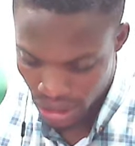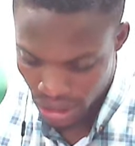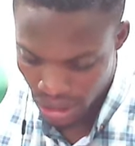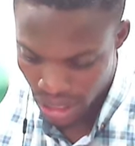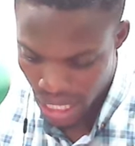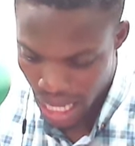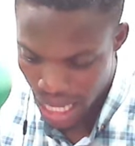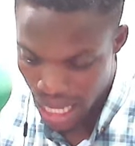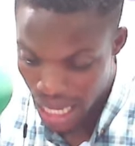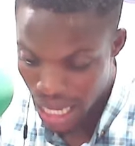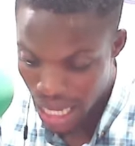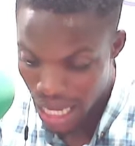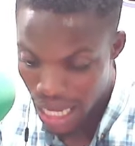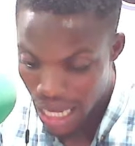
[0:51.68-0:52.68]

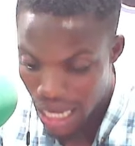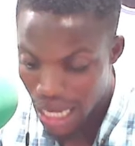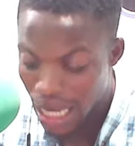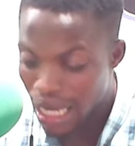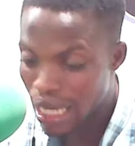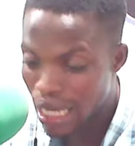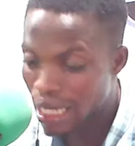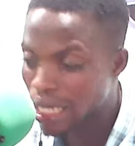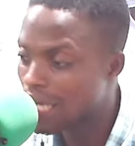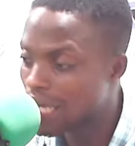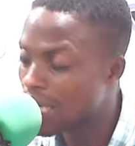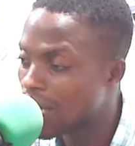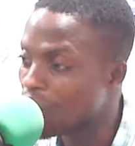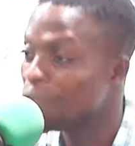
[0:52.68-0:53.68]
na
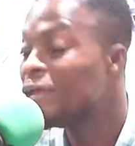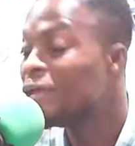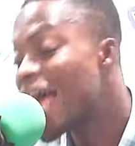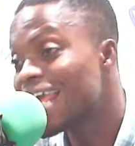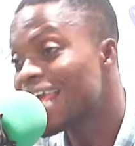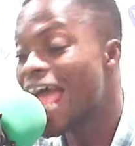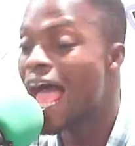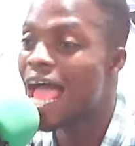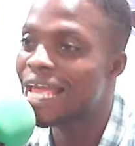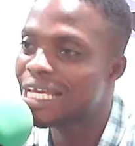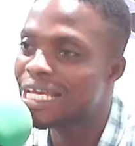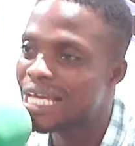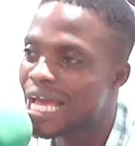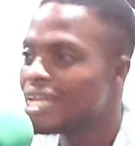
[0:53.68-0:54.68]

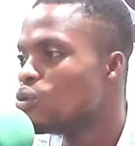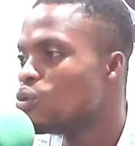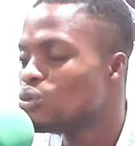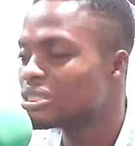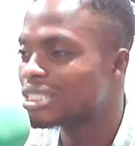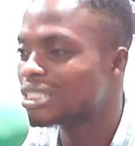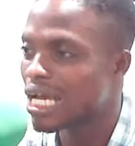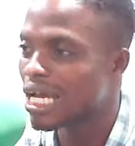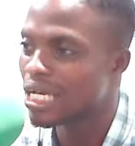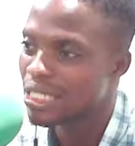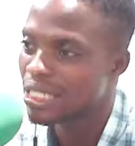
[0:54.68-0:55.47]
yeye and you say